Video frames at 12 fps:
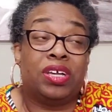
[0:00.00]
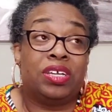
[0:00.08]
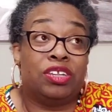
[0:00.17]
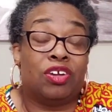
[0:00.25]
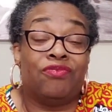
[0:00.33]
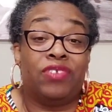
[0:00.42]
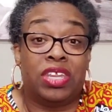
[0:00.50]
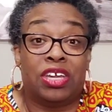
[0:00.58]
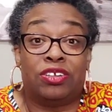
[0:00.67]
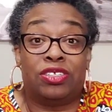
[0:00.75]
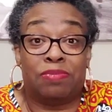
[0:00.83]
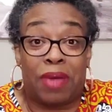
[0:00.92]

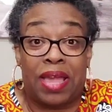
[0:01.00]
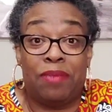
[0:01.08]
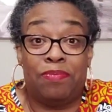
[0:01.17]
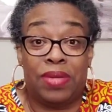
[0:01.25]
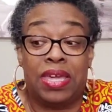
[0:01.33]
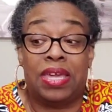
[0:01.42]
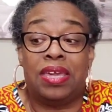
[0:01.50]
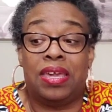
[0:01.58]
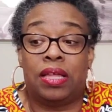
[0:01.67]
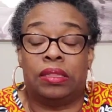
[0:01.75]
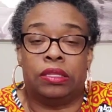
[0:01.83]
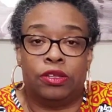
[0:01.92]
videos might
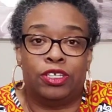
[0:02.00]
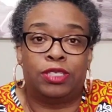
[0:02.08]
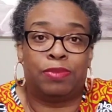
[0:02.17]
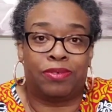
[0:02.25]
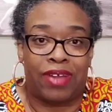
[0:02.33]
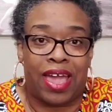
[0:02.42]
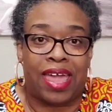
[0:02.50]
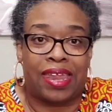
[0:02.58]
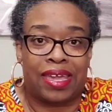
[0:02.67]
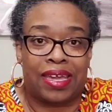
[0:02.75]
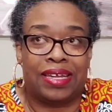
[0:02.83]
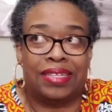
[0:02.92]
be a little
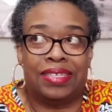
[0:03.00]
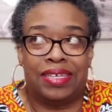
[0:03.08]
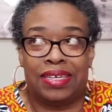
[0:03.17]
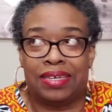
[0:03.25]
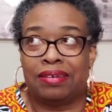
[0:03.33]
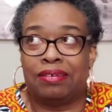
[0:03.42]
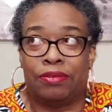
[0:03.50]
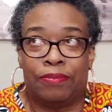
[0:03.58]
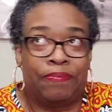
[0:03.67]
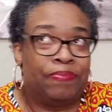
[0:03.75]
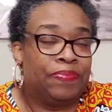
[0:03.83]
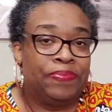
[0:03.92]
sporadic until